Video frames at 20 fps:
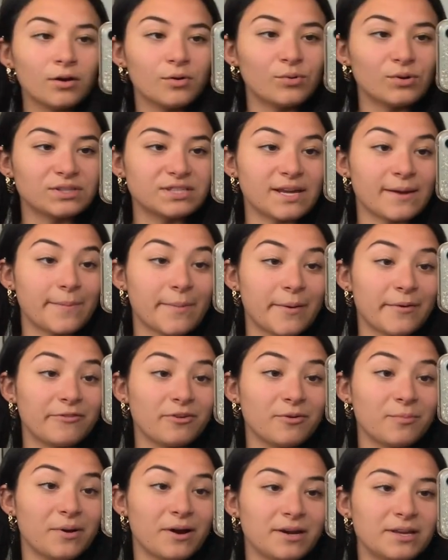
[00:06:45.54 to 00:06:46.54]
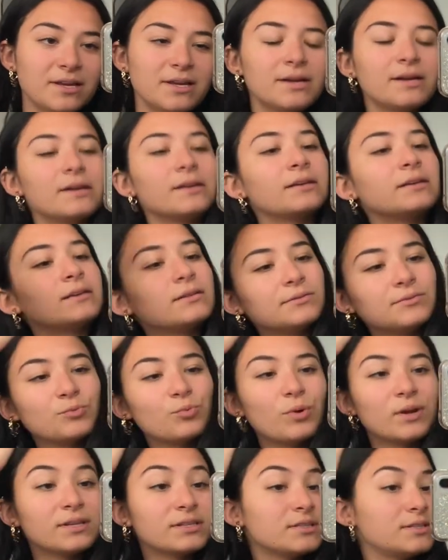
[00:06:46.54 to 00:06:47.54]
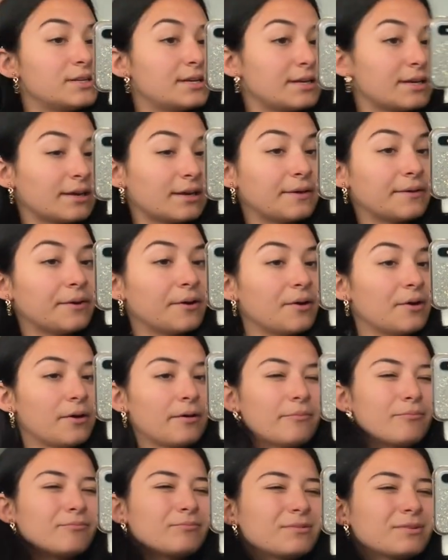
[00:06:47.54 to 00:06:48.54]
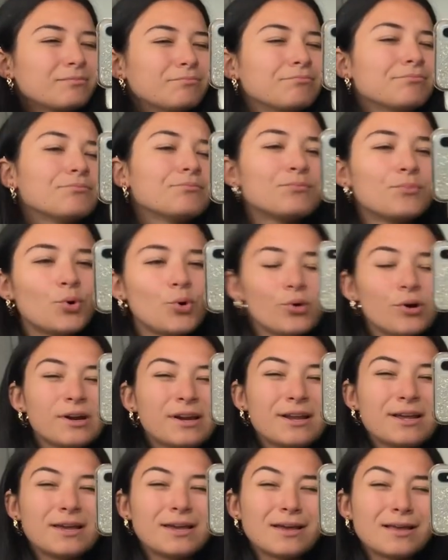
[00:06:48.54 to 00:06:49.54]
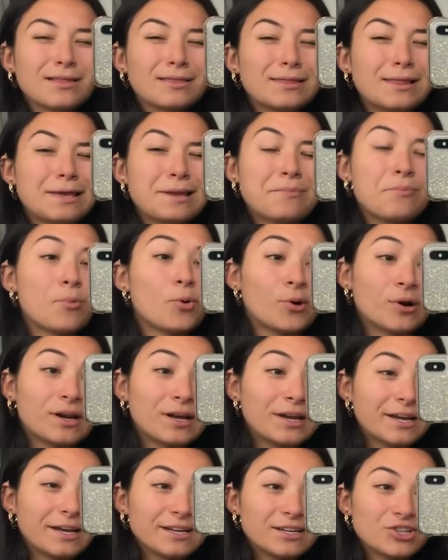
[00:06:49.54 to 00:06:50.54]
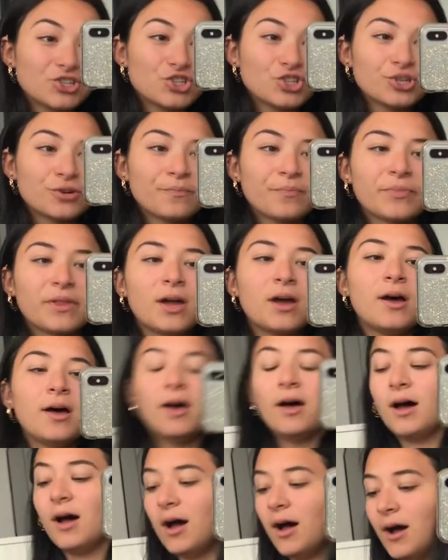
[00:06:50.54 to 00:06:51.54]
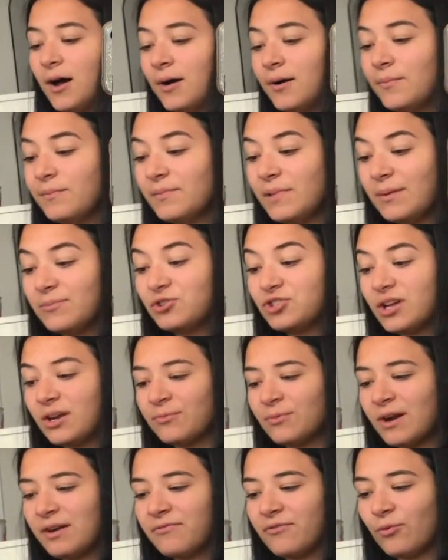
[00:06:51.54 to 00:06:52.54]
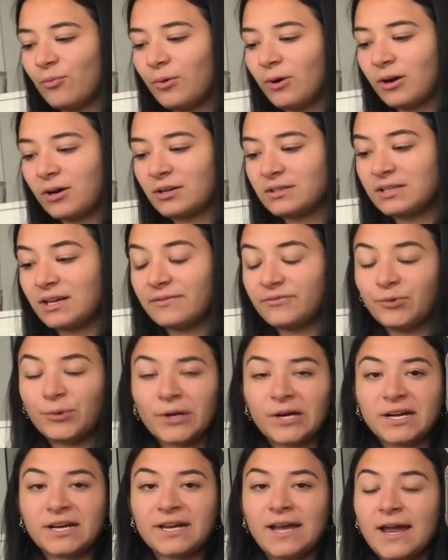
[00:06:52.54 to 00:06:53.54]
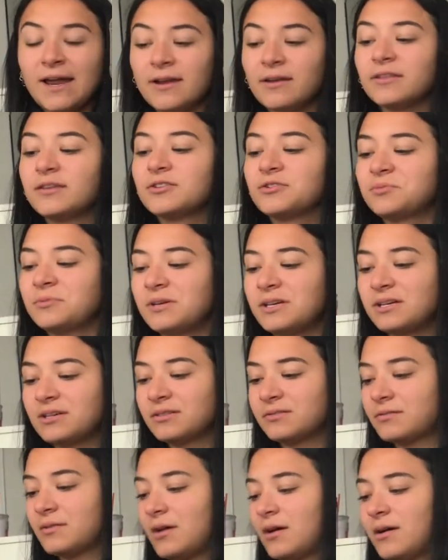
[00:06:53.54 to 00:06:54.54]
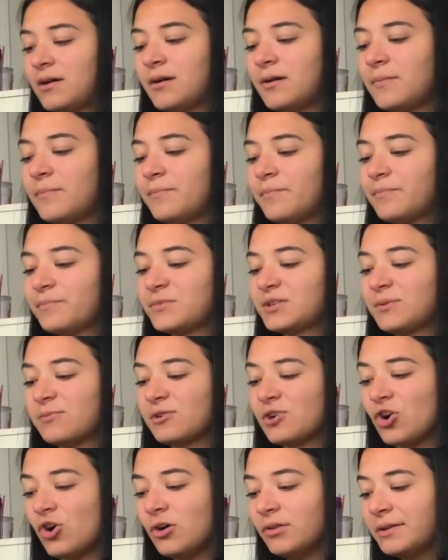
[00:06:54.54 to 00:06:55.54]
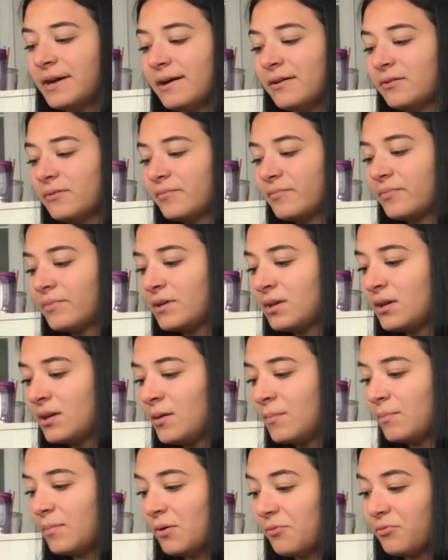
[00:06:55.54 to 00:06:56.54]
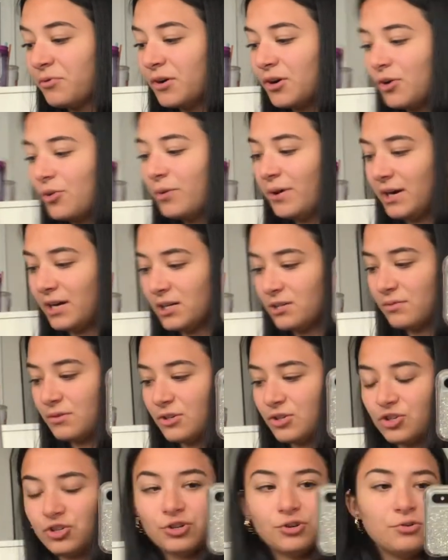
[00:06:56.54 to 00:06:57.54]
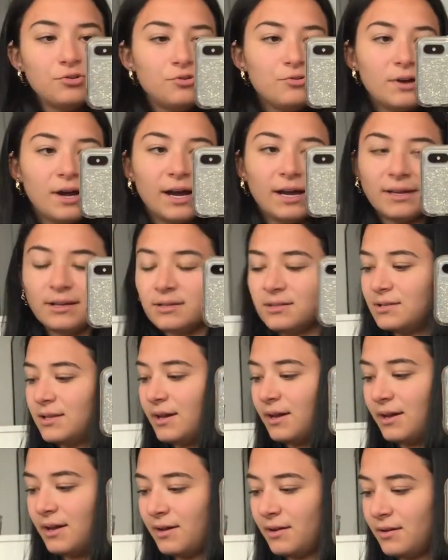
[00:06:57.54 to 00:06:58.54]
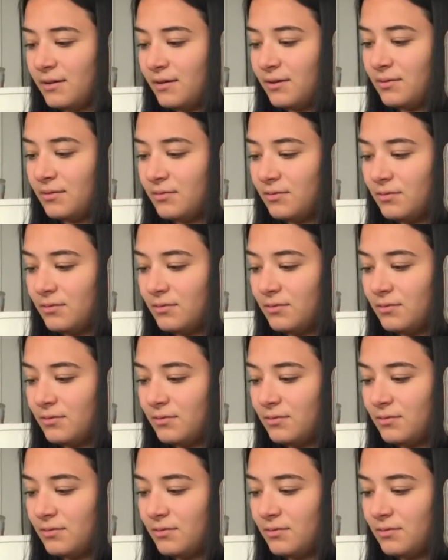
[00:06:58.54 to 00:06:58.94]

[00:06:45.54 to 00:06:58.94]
What's up, everybody? It is Wednesday morning, late morning-ish. I'm just getting ready for work because I have to work again this week. Someone called out. But real quick, I just want to show you guys that